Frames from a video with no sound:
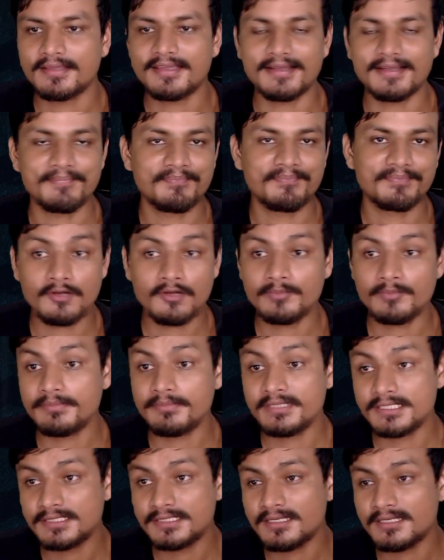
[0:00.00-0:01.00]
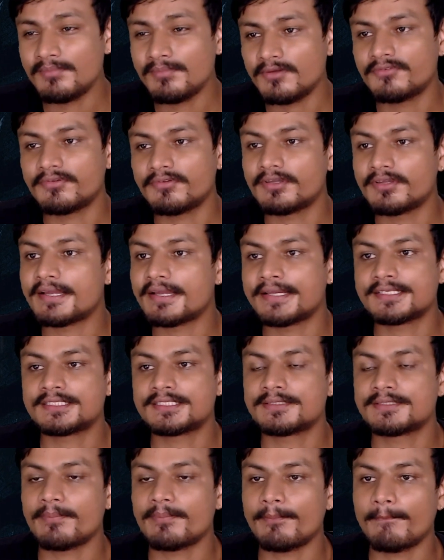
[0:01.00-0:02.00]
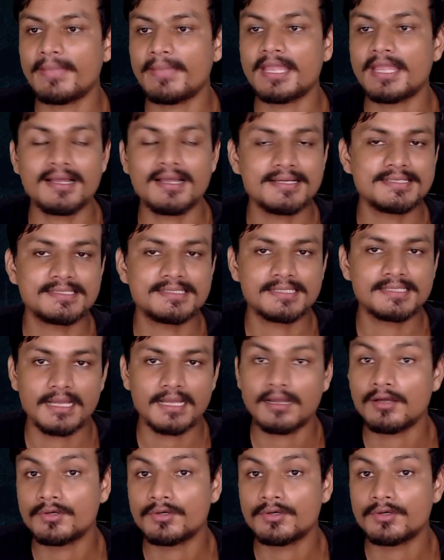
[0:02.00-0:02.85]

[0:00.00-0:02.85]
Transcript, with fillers: yeah, now maybe some of you guys may ask,